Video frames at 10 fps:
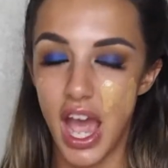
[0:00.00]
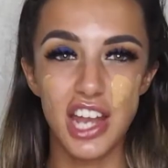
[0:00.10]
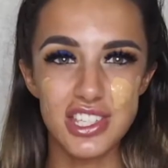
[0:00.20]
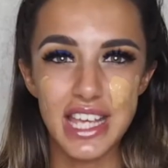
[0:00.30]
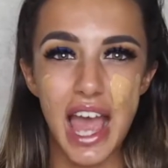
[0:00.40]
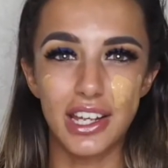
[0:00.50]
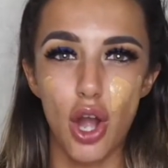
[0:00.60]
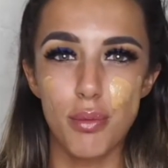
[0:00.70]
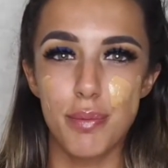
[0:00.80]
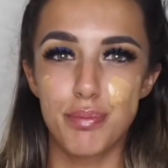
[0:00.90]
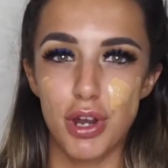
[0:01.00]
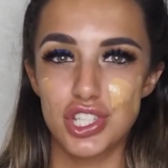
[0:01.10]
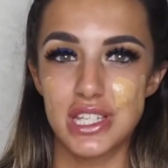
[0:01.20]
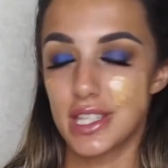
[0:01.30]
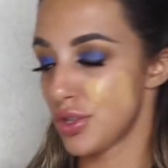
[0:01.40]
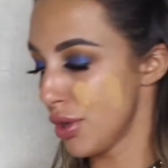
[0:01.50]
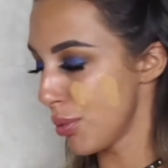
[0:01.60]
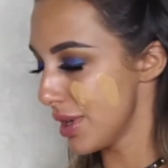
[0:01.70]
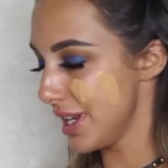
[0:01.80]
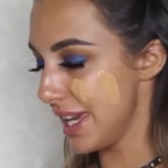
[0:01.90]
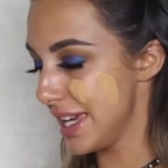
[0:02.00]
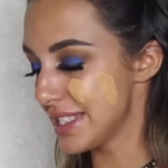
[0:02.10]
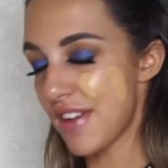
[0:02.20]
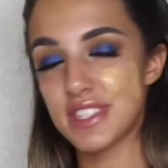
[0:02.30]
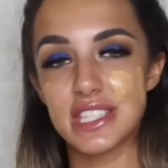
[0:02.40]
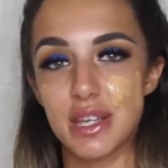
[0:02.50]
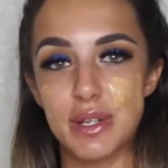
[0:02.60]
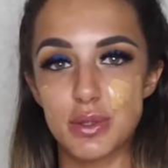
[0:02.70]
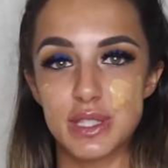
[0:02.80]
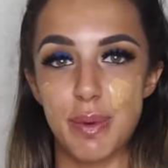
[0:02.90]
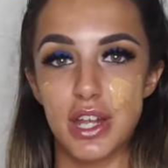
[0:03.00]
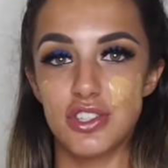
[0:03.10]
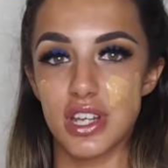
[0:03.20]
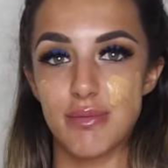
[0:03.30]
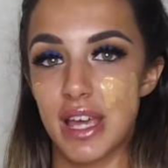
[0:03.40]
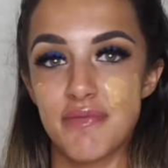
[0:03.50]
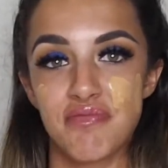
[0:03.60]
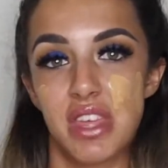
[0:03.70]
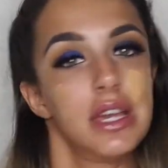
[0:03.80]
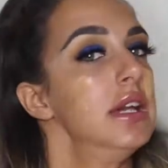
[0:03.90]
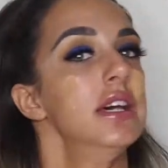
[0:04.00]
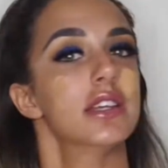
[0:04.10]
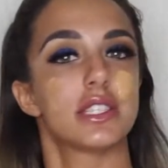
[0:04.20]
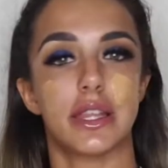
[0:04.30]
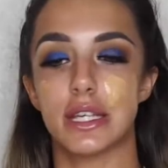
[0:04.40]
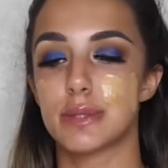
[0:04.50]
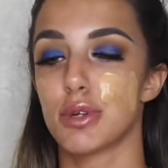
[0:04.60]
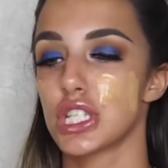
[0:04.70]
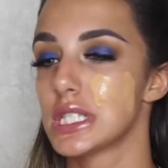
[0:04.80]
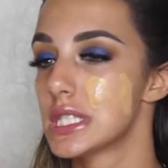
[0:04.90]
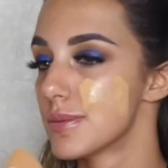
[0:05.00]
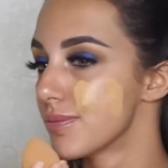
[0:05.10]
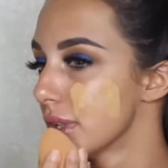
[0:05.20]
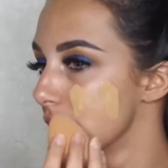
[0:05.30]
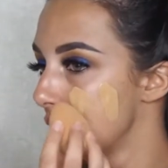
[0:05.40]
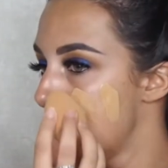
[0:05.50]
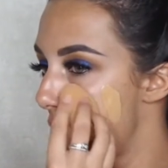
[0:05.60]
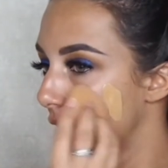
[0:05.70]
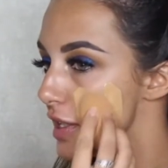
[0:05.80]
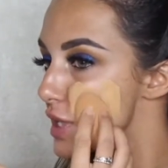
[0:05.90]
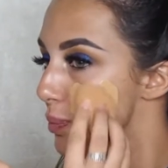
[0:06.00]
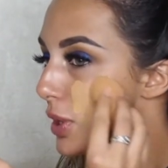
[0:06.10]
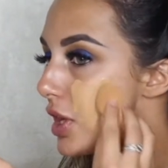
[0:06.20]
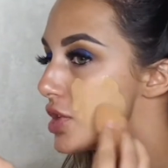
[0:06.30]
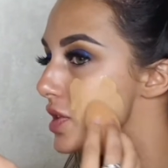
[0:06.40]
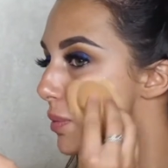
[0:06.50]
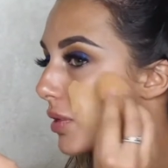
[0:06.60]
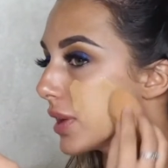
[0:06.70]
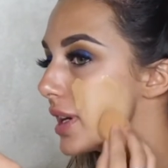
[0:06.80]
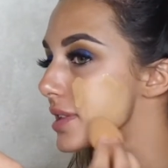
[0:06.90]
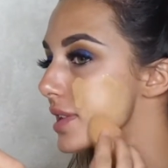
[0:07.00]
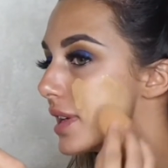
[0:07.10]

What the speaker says: I just can't get on with brushes. I don't know what it is. Ever since I went to a sponge, I'm like, it's not those brushes. And I just push the product